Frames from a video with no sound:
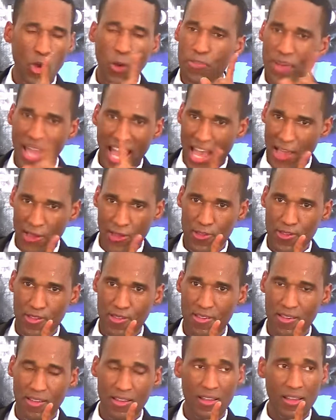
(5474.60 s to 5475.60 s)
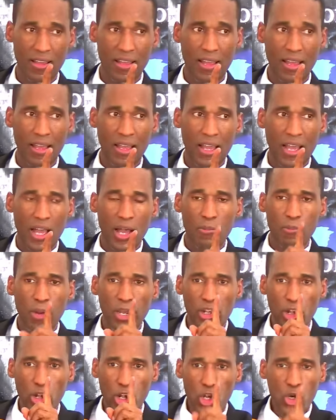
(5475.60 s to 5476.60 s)
your past.
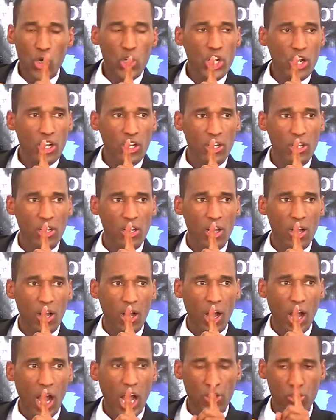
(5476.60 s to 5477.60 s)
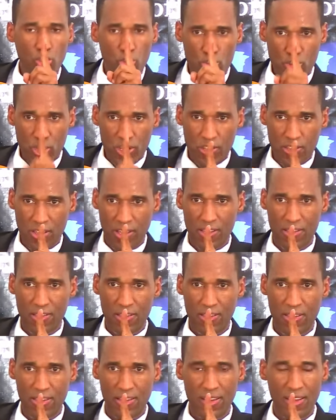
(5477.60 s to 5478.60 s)
But look unto
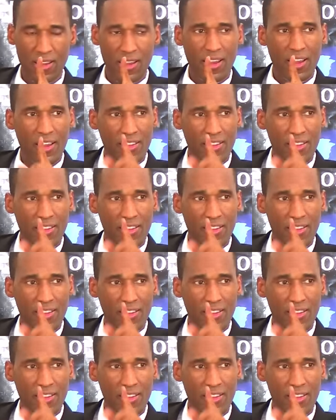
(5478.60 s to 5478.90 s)
Jesus,